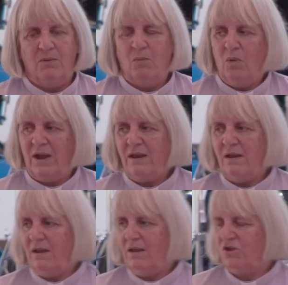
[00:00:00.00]

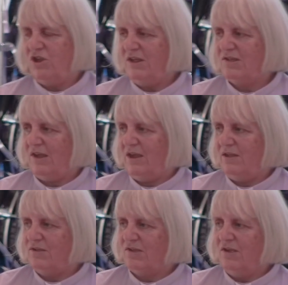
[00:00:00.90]
When she
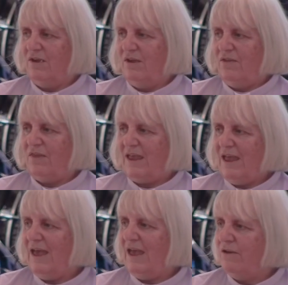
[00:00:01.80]
says they
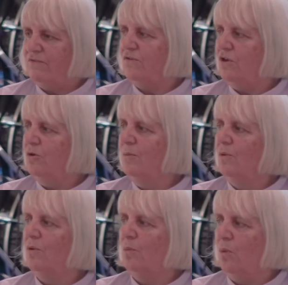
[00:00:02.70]
have no
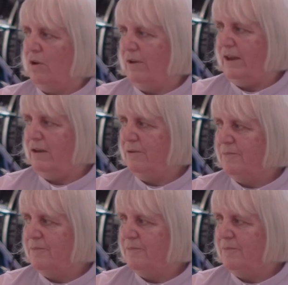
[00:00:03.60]
more wine,